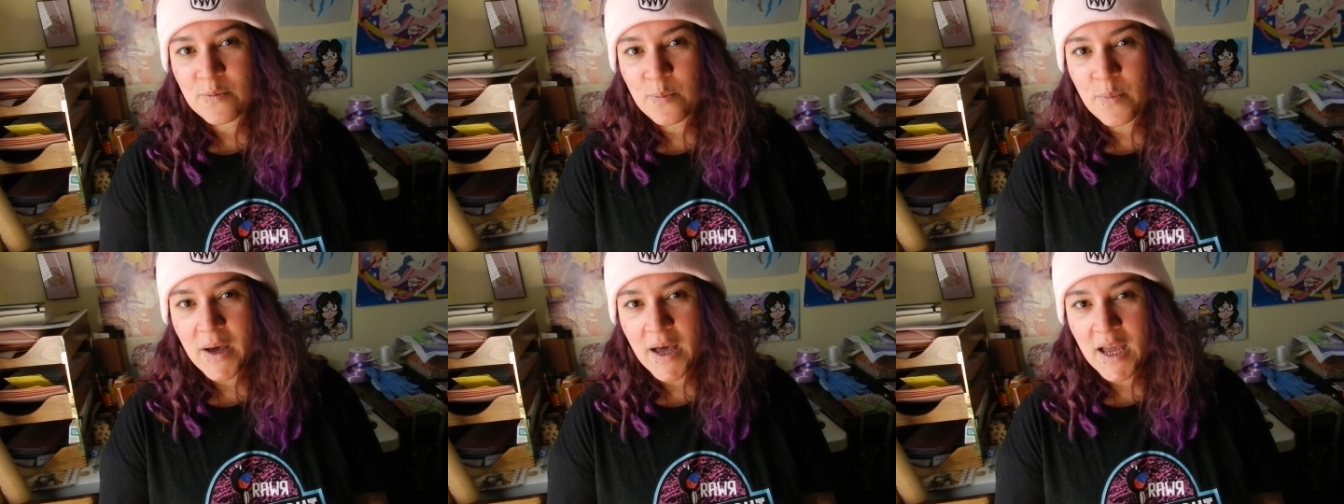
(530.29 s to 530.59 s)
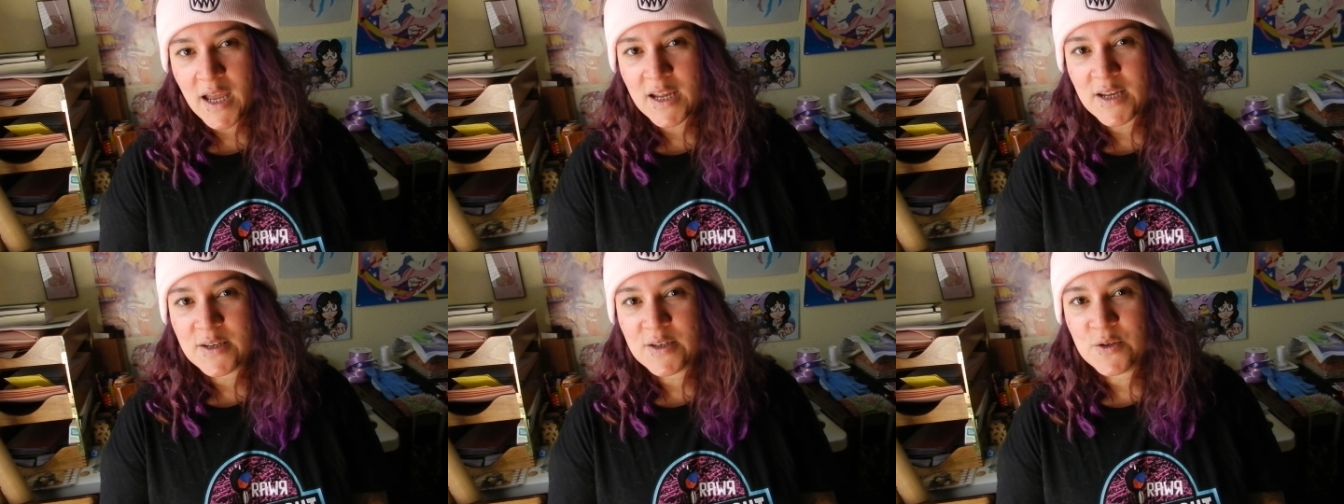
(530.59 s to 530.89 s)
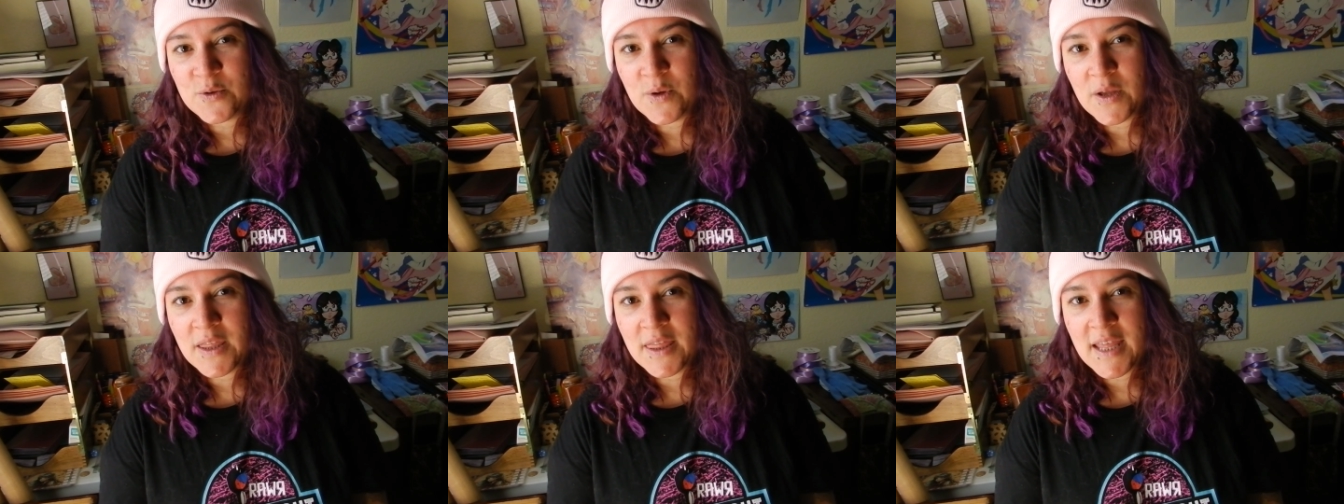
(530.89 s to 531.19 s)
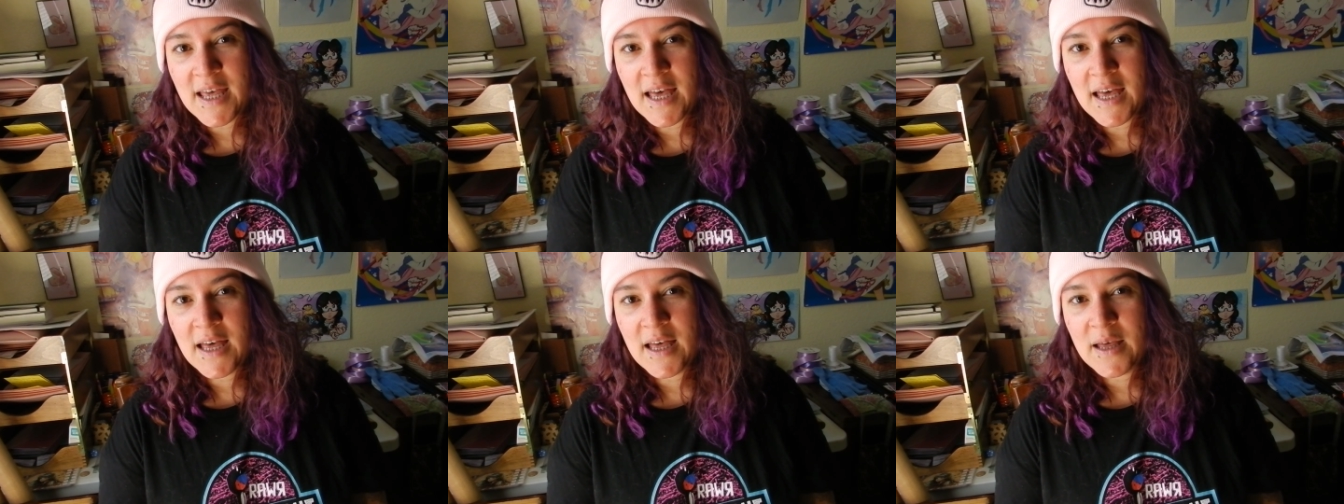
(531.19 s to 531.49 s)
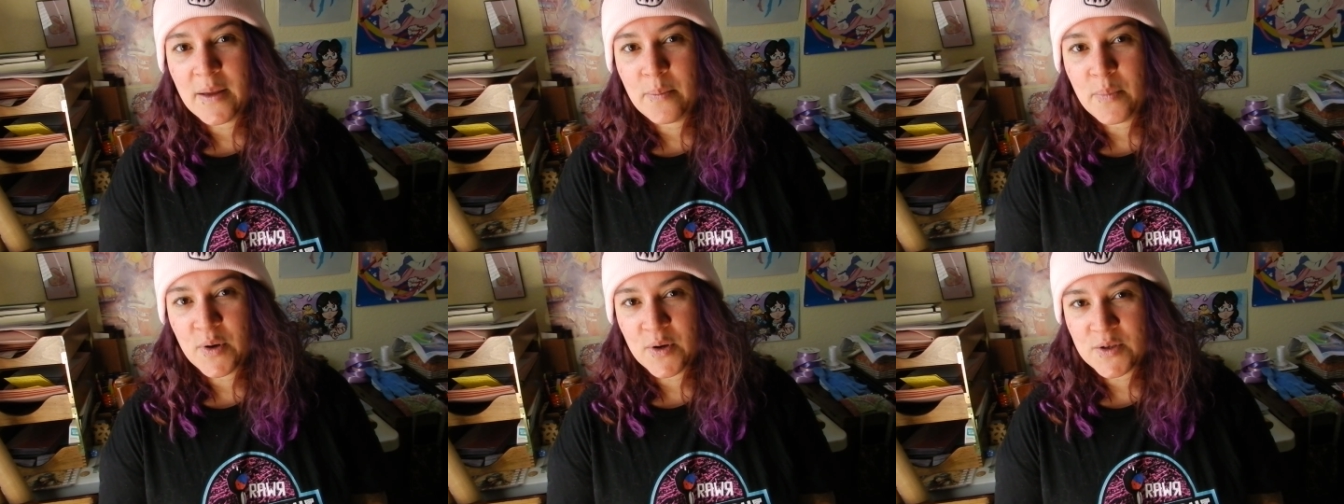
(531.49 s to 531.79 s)
by doing
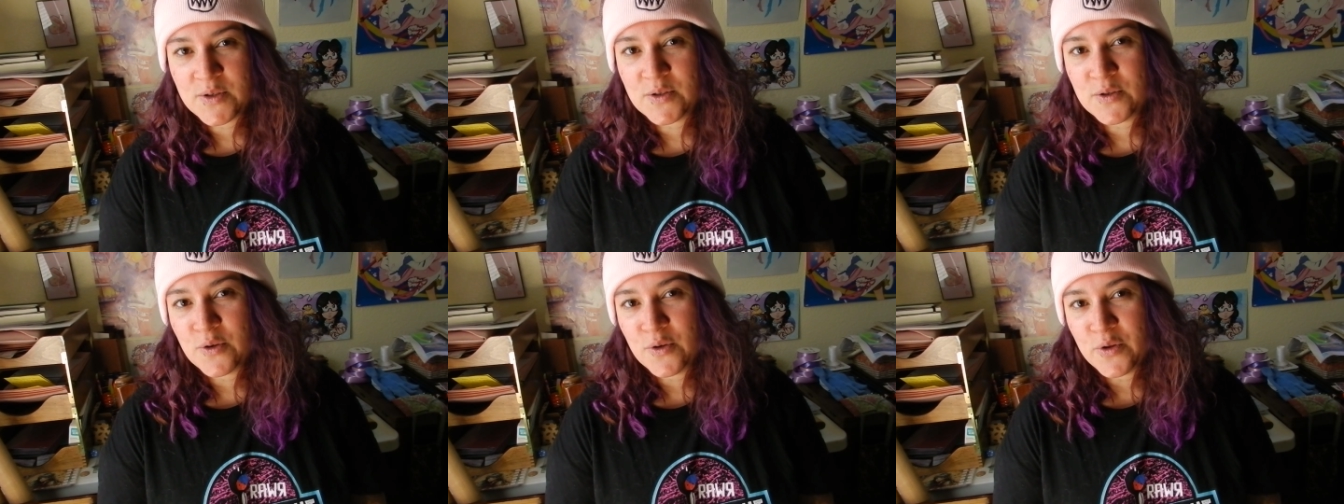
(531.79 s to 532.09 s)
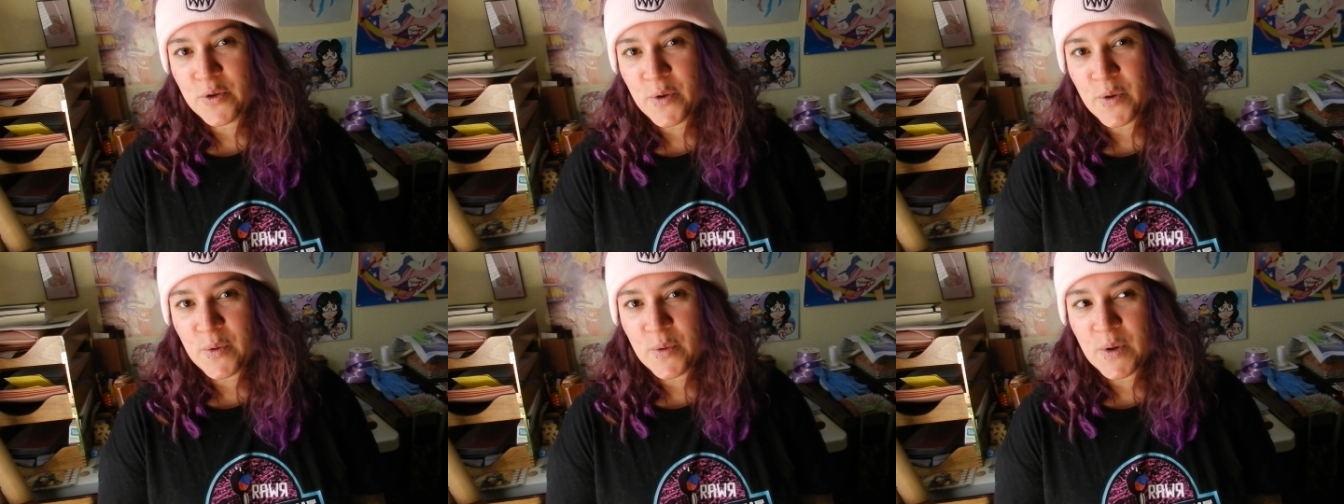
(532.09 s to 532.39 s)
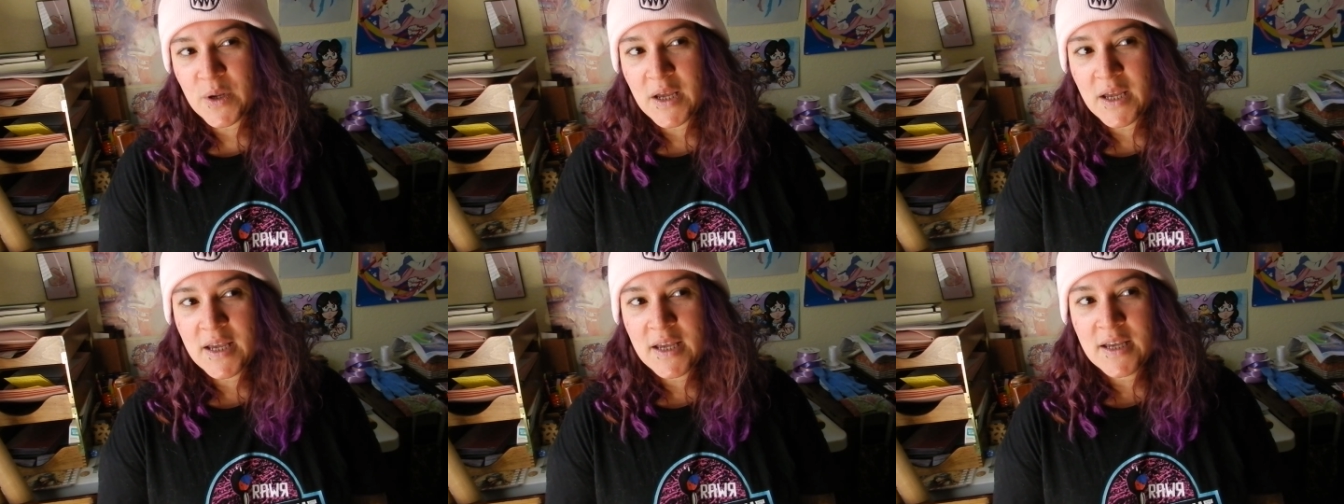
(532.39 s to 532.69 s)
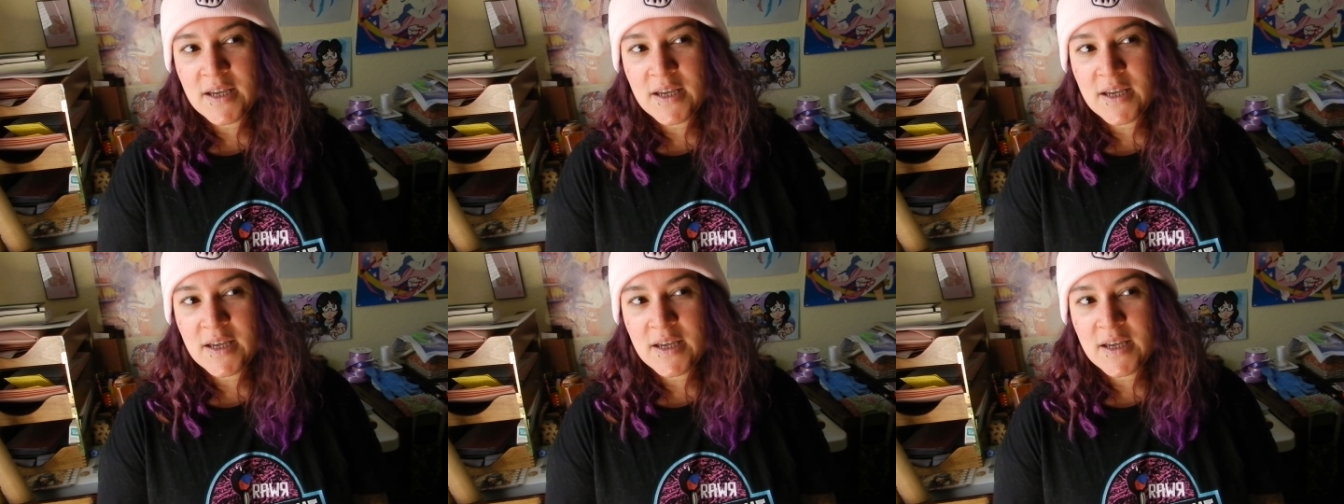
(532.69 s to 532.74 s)
the personal loan